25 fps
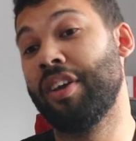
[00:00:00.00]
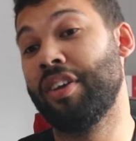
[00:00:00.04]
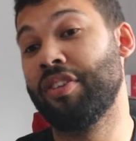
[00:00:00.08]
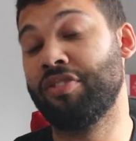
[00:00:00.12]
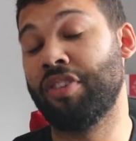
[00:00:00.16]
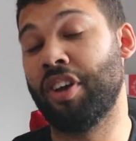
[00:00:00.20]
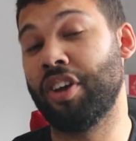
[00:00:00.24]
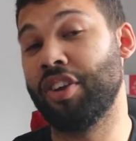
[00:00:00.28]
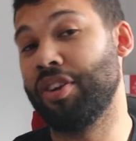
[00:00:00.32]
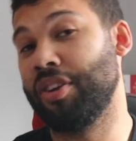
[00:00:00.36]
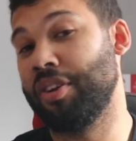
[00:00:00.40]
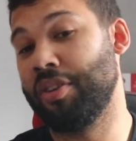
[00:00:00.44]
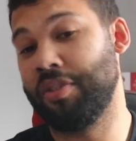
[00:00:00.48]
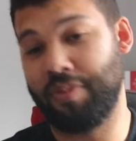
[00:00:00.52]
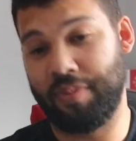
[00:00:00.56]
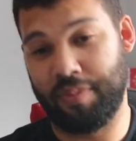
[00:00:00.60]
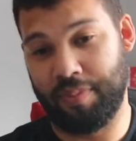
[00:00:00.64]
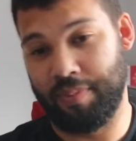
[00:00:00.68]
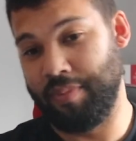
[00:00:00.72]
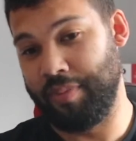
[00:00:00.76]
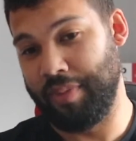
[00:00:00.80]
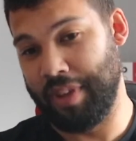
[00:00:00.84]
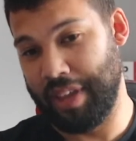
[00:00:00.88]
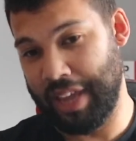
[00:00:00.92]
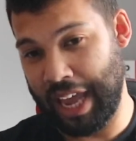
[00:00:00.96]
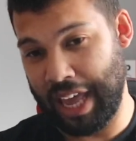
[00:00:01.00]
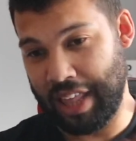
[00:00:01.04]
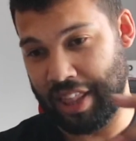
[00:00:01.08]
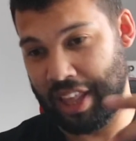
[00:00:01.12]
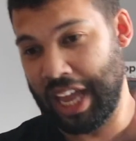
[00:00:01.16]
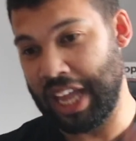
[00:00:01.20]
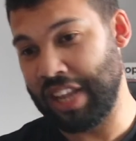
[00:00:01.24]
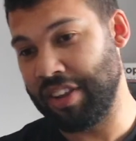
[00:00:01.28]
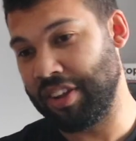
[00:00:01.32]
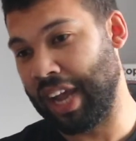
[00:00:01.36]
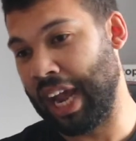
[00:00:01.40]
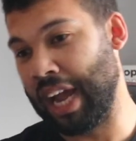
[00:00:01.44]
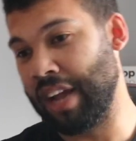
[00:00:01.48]
So you'd hit the
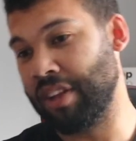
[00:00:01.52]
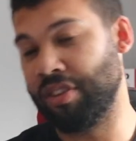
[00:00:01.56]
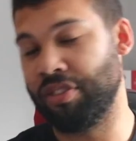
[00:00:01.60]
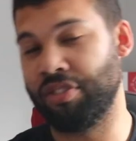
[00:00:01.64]
indicator